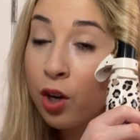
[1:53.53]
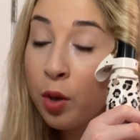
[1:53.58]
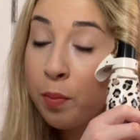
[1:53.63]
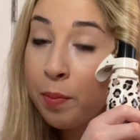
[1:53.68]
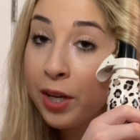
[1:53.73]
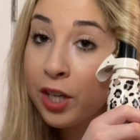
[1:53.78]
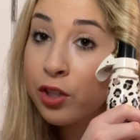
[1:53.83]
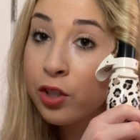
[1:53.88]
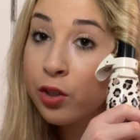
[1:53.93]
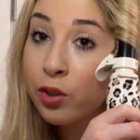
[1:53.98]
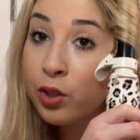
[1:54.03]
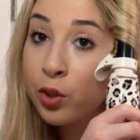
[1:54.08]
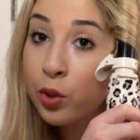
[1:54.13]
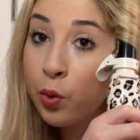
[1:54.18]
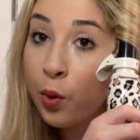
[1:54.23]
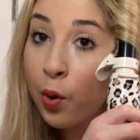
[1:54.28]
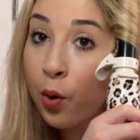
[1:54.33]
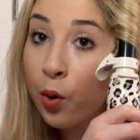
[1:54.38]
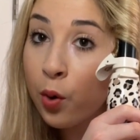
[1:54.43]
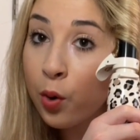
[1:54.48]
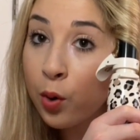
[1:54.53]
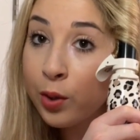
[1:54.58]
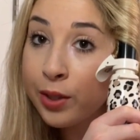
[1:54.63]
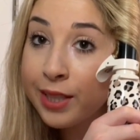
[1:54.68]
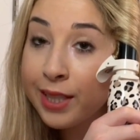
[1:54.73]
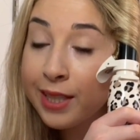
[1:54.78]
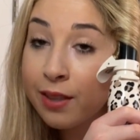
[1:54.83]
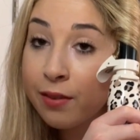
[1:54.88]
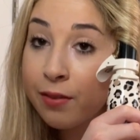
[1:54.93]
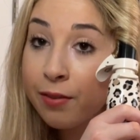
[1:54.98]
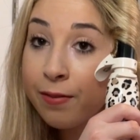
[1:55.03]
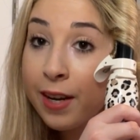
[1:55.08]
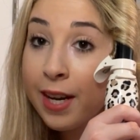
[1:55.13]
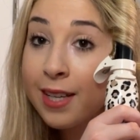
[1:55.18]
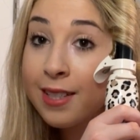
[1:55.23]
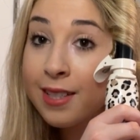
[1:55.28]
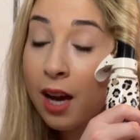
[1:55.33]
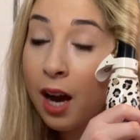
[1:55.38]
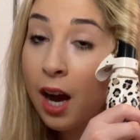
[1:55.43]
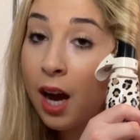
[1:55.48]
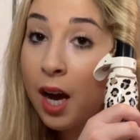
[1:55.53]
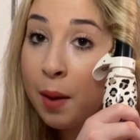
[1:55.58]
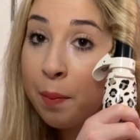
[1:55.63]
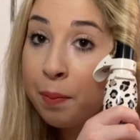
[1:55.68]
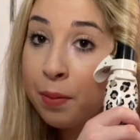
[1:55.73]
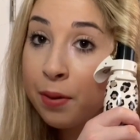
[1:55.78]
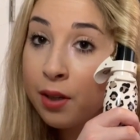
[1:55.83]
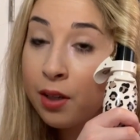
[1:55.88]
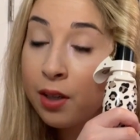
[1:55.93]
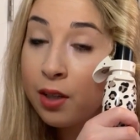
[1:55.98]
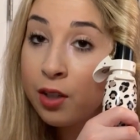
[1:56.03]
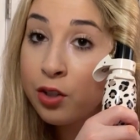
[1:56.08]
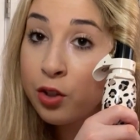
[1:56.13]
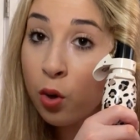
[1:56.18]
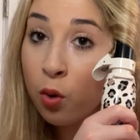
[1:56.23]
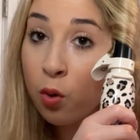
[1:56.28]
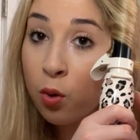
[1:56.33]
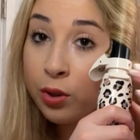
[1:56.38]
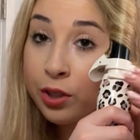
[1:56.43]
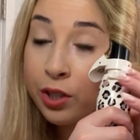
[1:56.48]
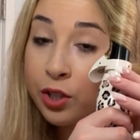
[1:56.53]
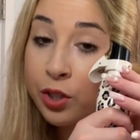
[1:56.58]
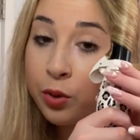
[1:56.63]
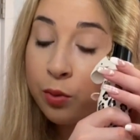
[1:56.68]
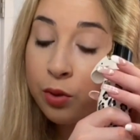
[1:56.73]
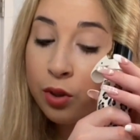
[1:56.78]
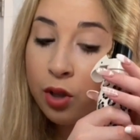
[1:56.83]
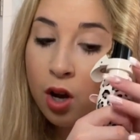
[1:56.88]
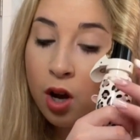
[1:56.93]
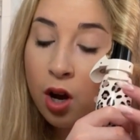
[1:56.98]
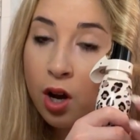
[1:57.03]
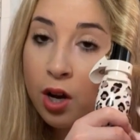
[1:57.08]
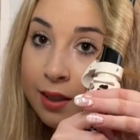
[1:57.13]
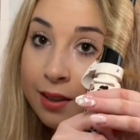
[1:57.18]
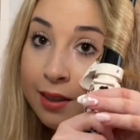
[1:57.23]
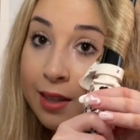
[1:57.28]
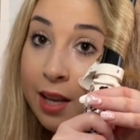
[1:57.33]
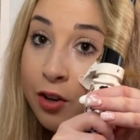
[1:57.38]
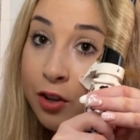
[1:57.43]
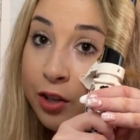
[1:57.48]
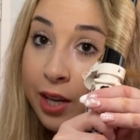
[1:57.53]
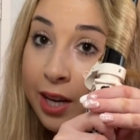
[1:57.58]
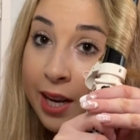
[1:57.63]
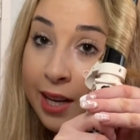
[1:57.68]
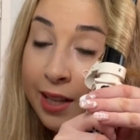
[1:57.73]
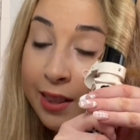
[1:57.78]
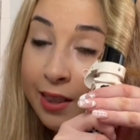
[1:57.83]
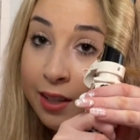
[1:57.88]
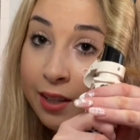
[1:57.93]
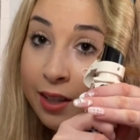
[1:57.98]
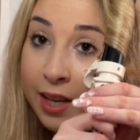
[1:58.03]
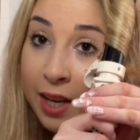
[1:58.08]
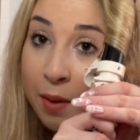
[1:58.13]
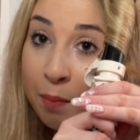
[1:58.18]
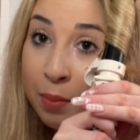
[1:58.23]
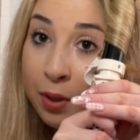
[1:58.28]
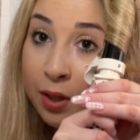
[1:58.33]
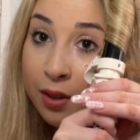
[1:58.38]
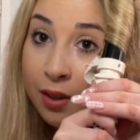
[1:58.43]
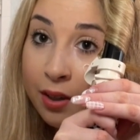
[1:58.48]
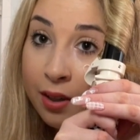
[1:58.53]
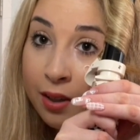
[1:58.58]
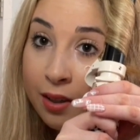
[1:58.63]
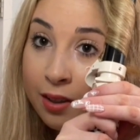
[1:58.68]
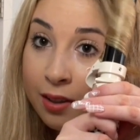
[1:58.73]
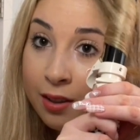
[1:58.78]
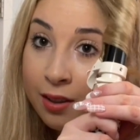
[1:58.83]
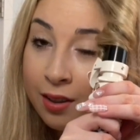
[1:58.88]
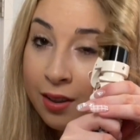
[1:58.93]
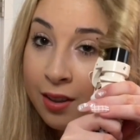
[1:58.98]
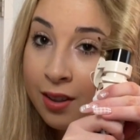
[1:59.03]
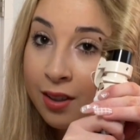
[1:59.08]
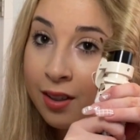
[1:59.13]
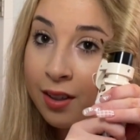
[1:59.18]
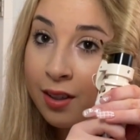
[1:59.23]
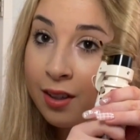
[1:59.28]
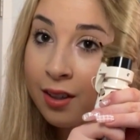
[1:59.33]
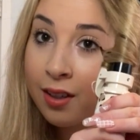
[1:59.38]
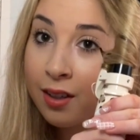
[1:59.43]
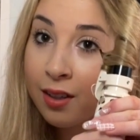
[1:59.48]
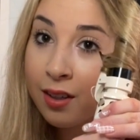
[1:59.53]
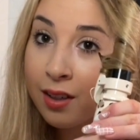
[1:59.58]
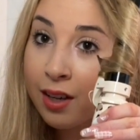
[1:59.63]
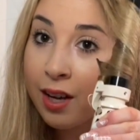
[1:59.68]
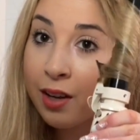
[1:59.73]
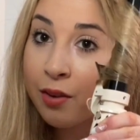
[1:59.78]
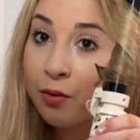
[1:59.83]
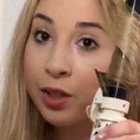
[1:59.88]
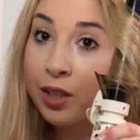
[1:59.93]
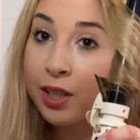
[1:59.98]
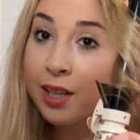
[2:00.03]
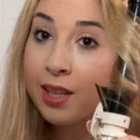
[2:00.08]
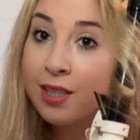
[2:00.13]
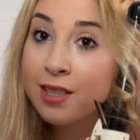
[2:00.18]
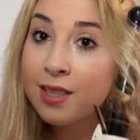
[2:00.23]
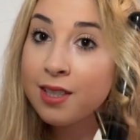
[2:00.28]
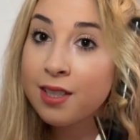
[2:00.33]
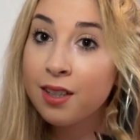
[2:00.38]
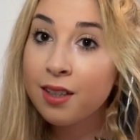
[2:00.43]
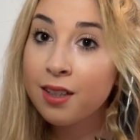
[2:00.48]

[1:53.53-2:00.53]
make sure to hold it face up. Don't hold it too long. Then you're going to hit the clamp and release.